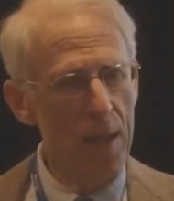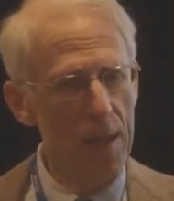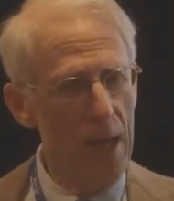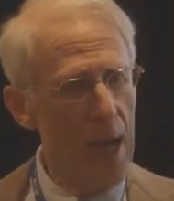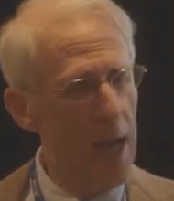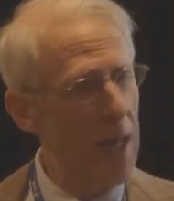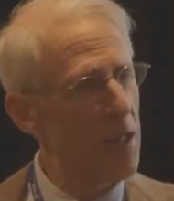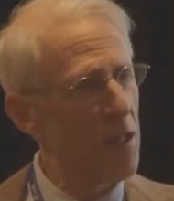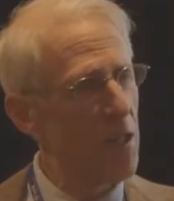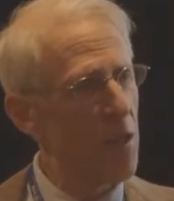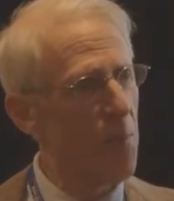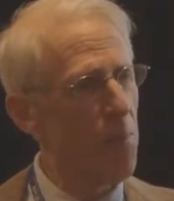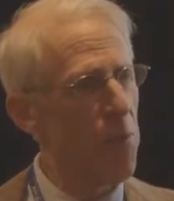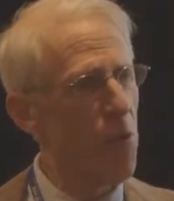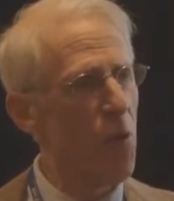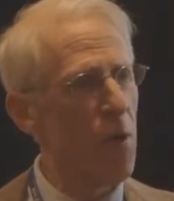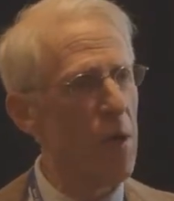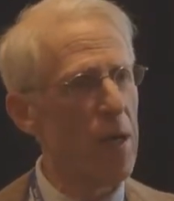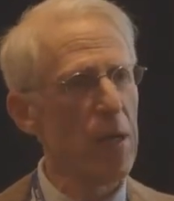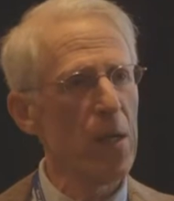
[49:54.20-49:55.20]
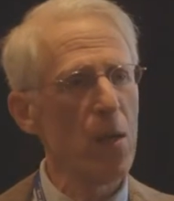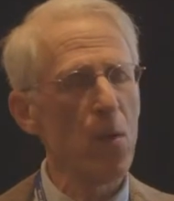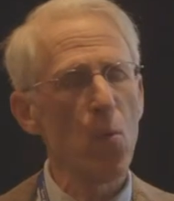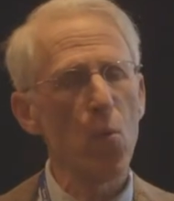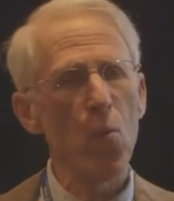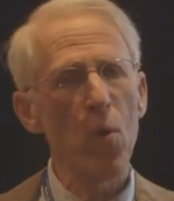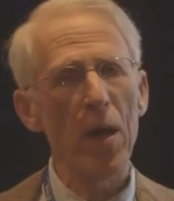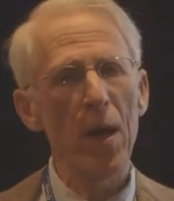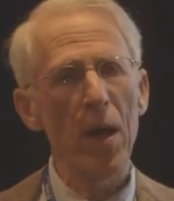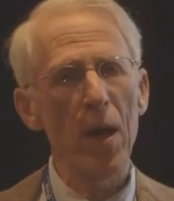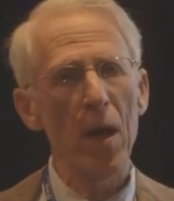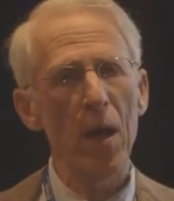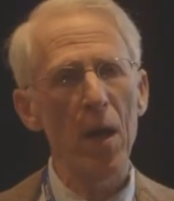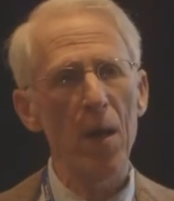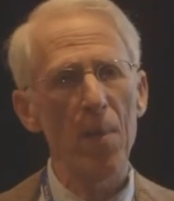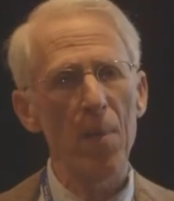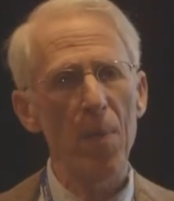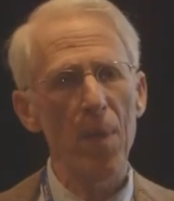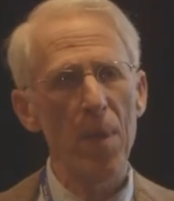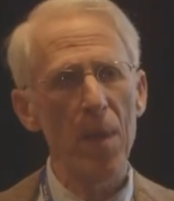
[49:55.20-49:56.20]
got to the point
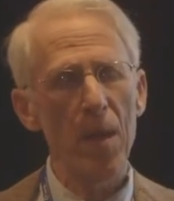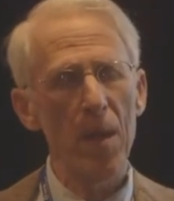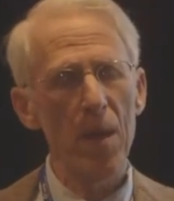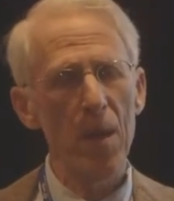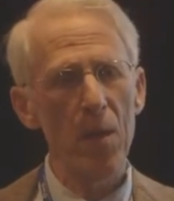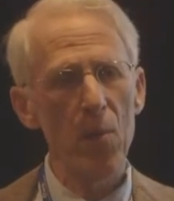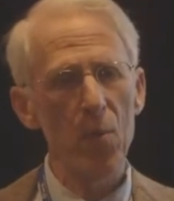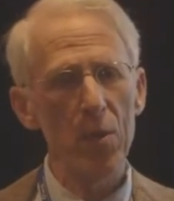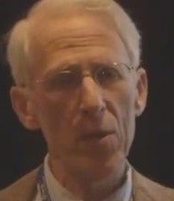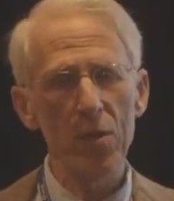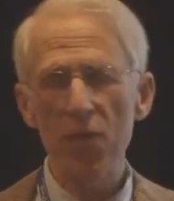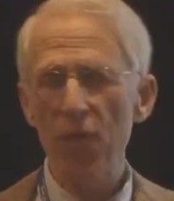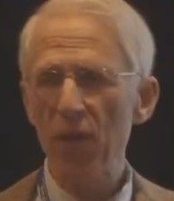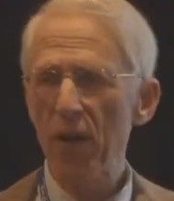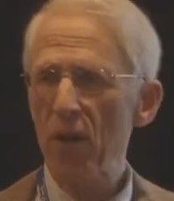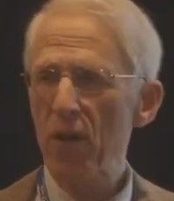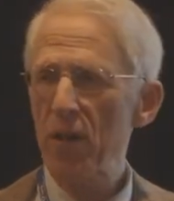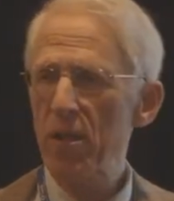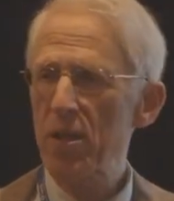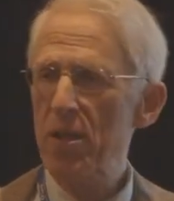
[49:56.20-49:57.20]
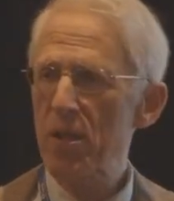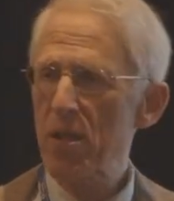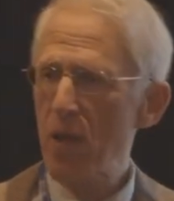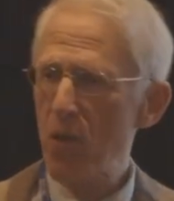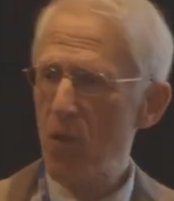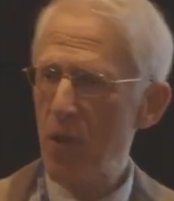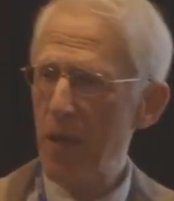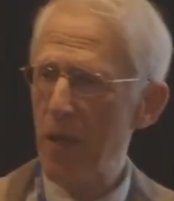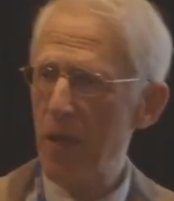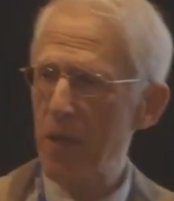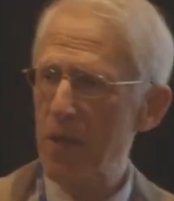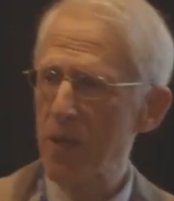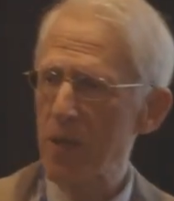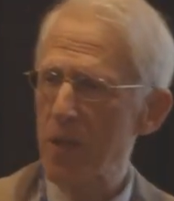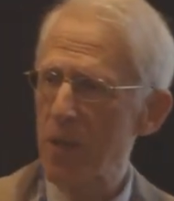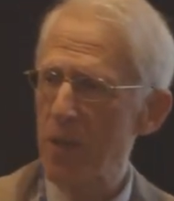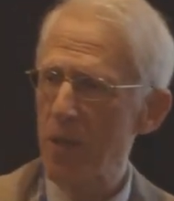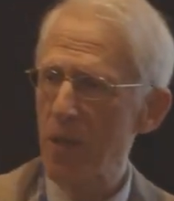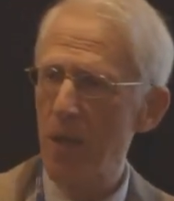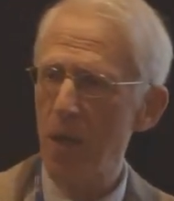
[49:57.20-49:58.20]
where it was fairly
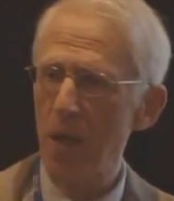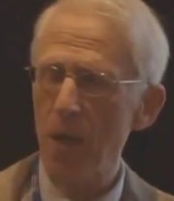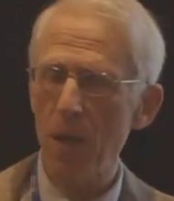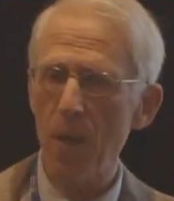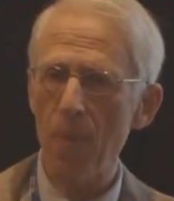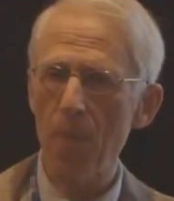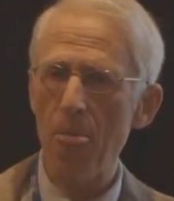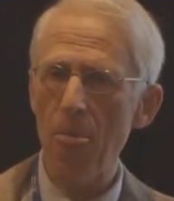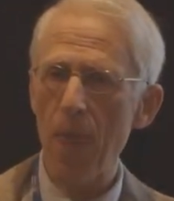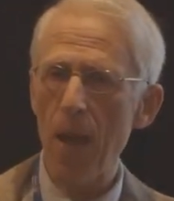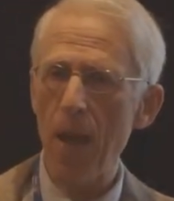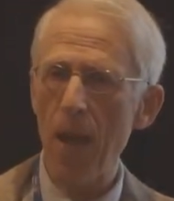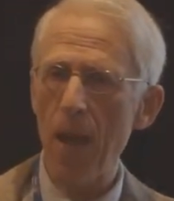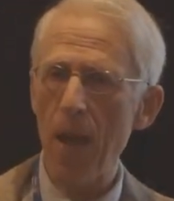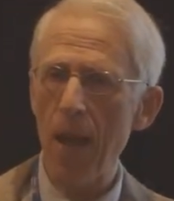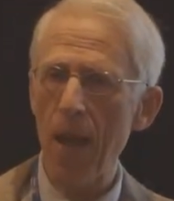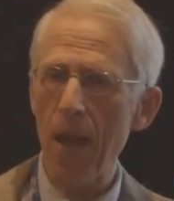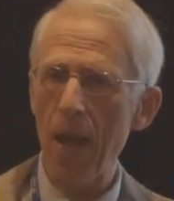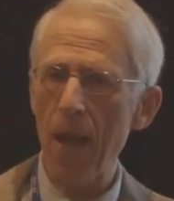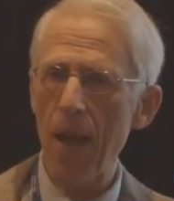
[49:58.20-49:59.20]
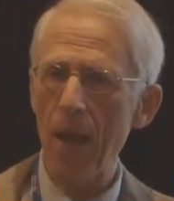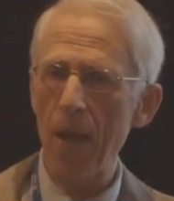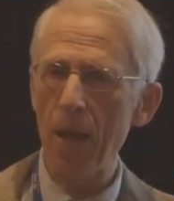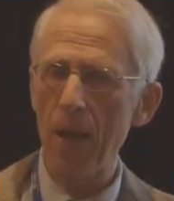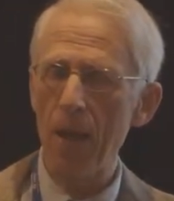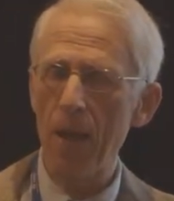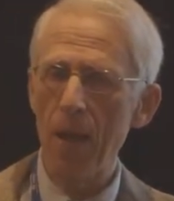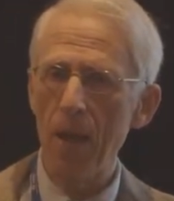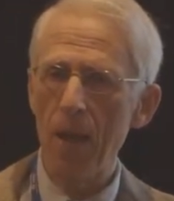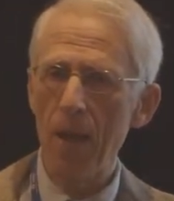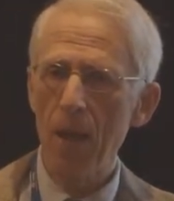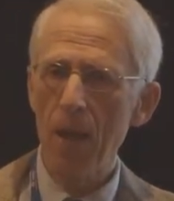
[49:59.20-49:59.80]
serious, and